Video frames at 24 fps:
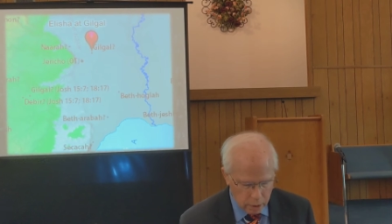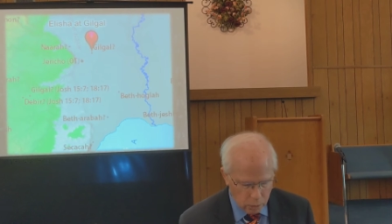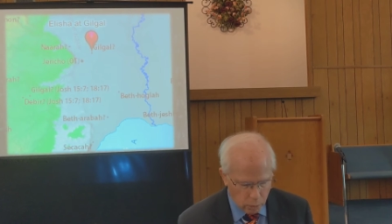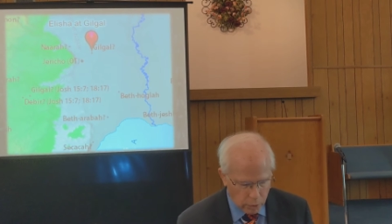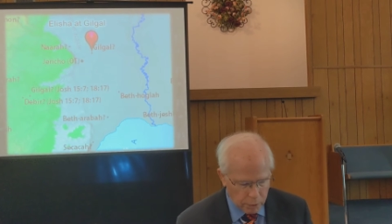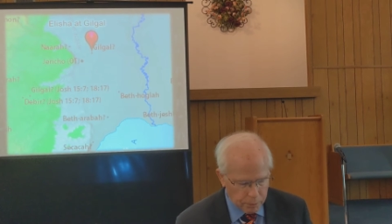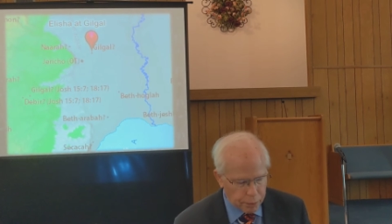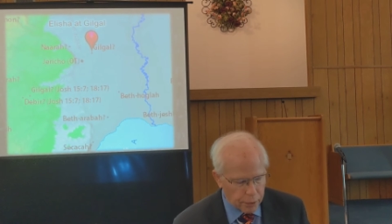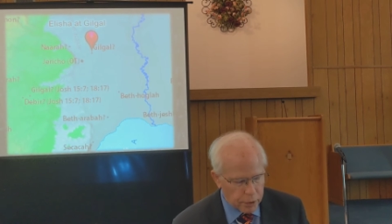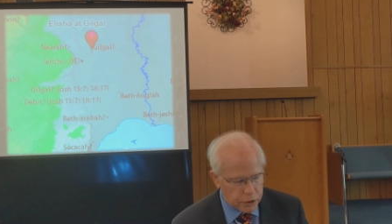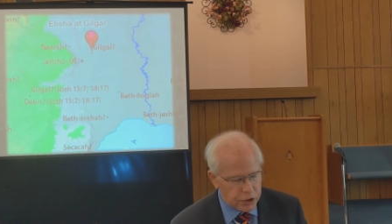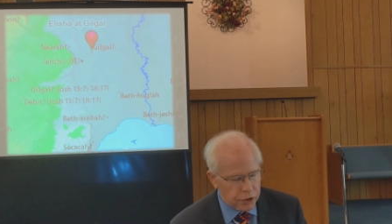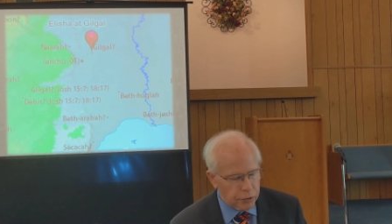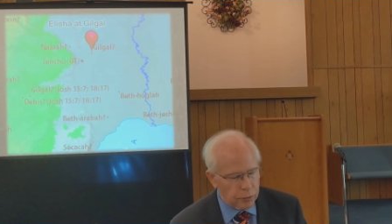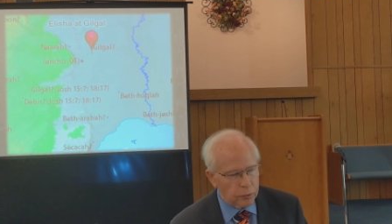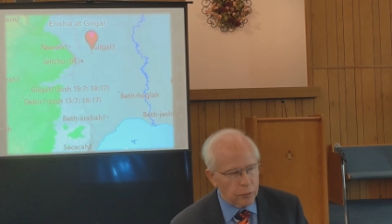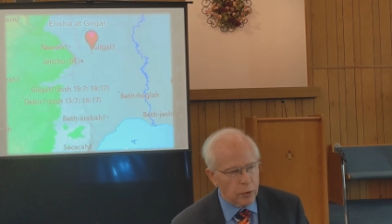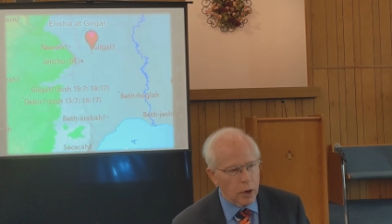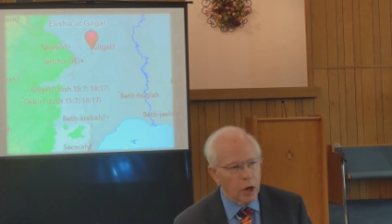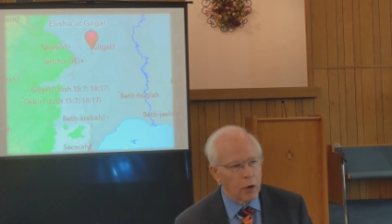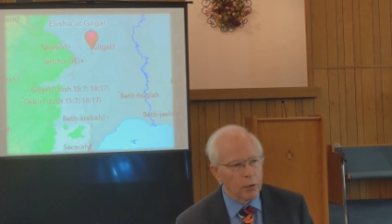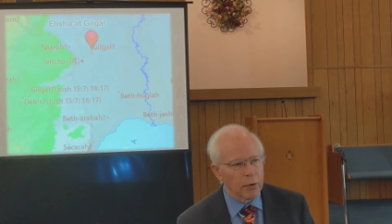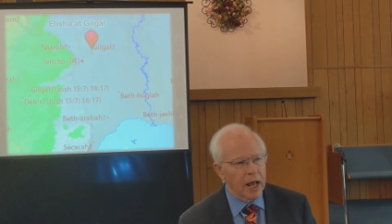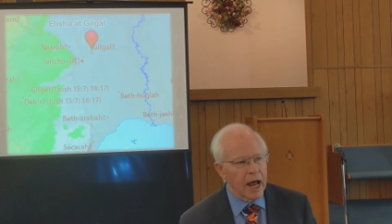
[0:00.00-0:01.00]
One person
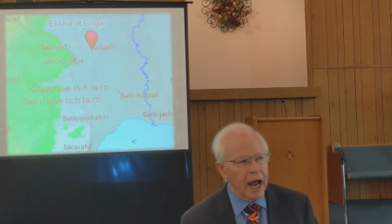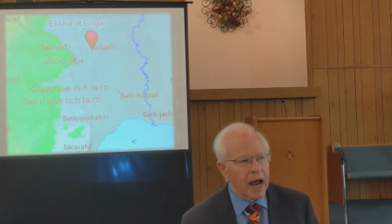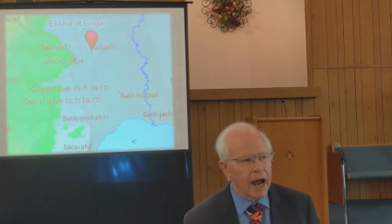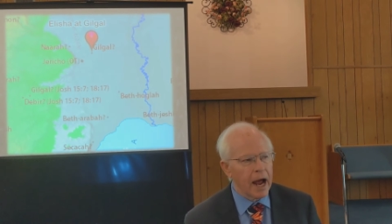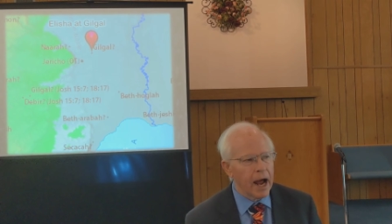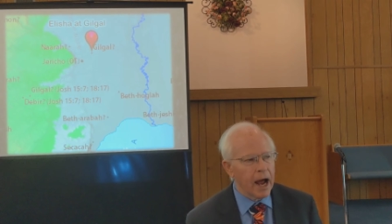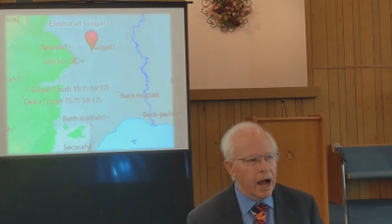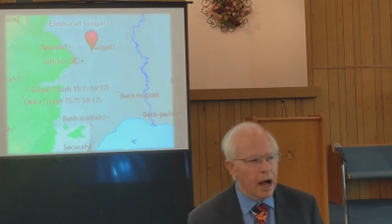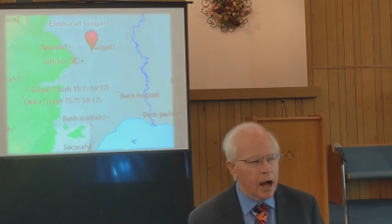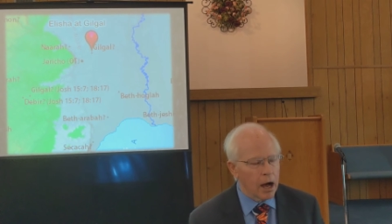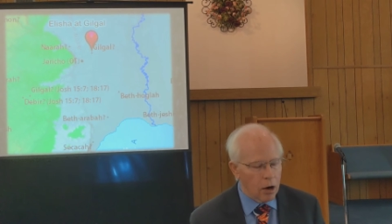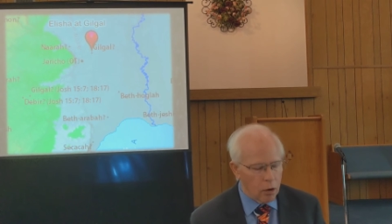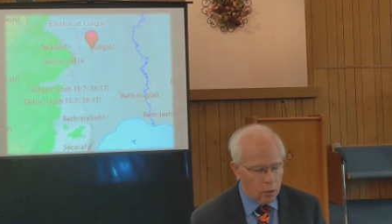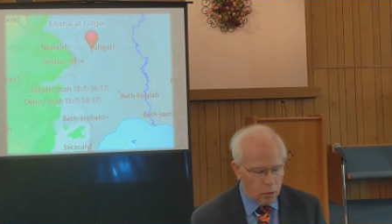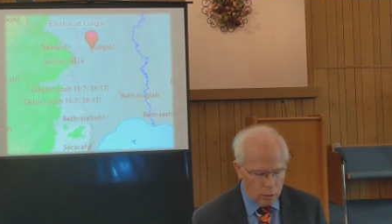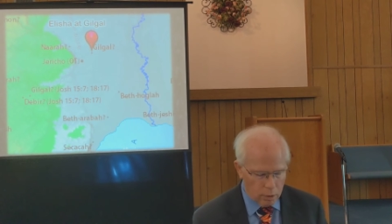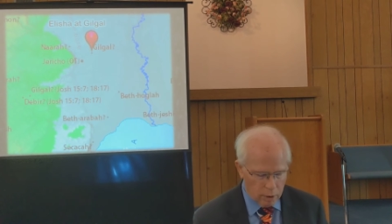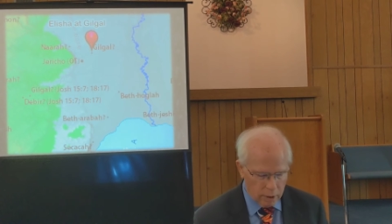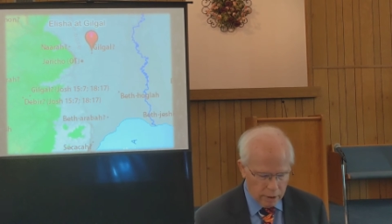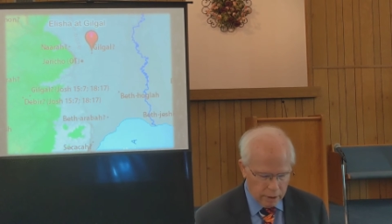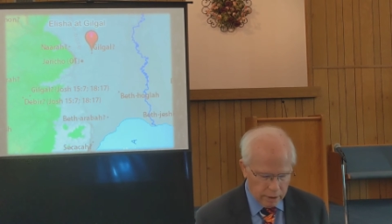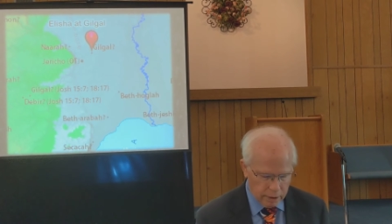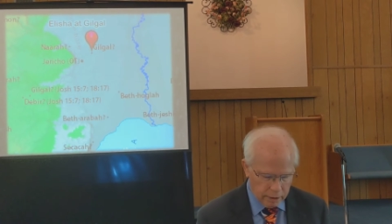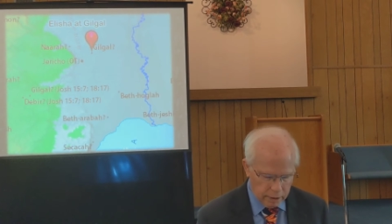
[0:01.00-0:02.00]
wrote
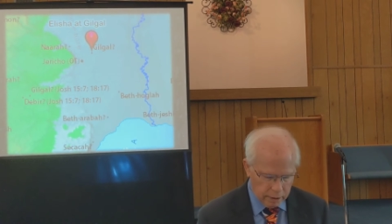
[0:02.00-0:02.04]
how